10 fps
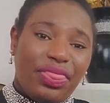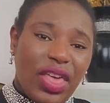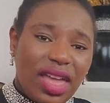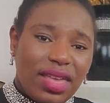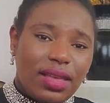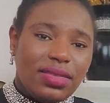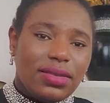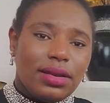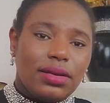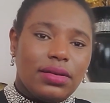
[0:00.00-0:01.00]
take
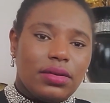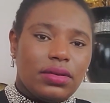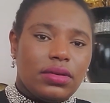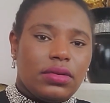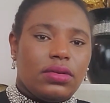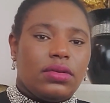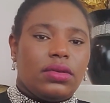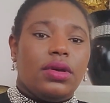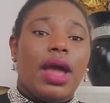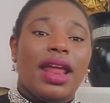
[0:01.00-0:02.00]
it
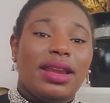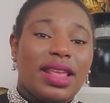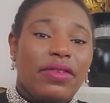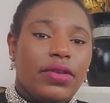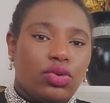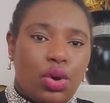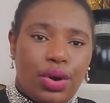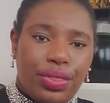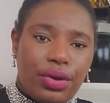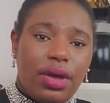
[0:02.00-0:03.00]
and give it to
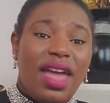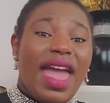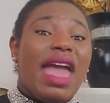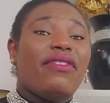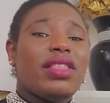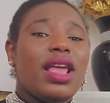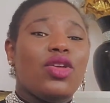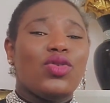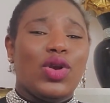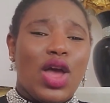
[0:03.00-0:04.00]
others.
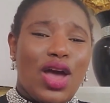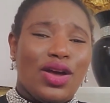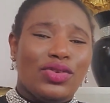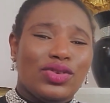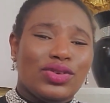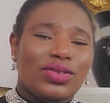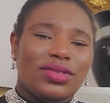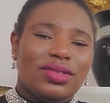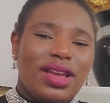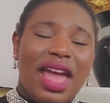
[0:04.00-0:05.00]
Everything you learn,
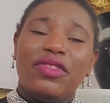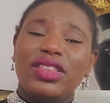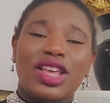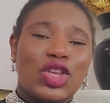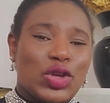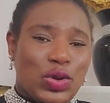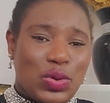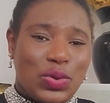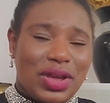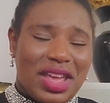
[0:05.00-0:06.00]
everything you
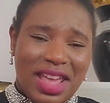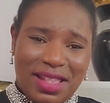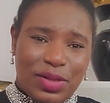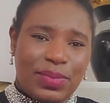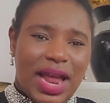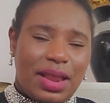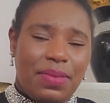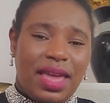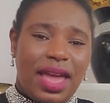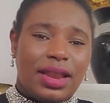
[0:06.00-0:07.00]
know, is money
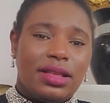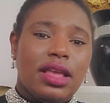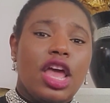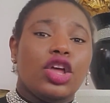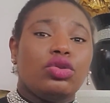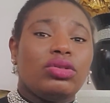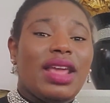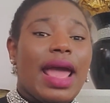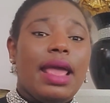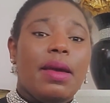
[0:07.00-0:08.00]
behind it.
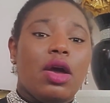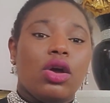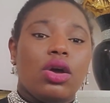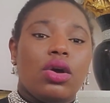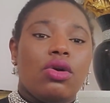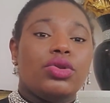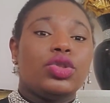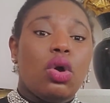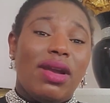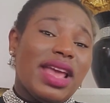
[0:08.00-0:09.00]
Today,
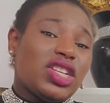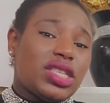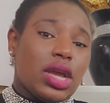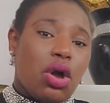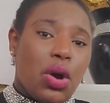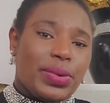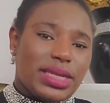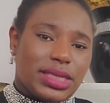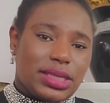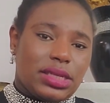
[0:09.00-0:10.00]
knowledge is a
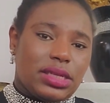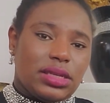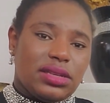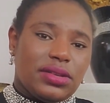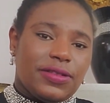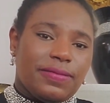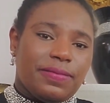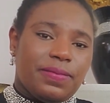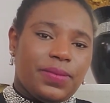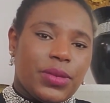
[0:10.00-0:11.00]
currency.
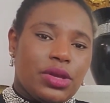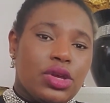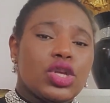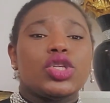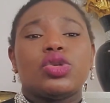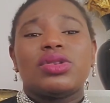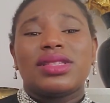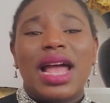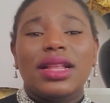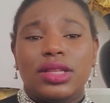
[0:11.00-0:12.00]
So
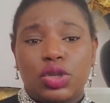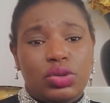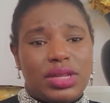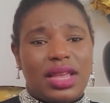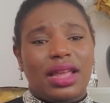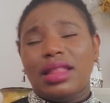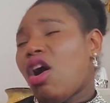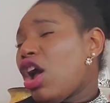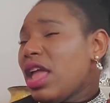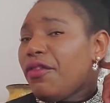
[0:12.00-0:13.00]
start using it.
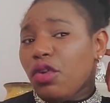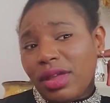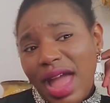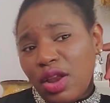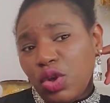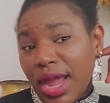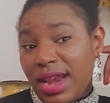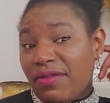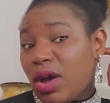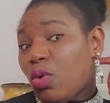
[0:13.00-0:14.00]
Or if you can, you can even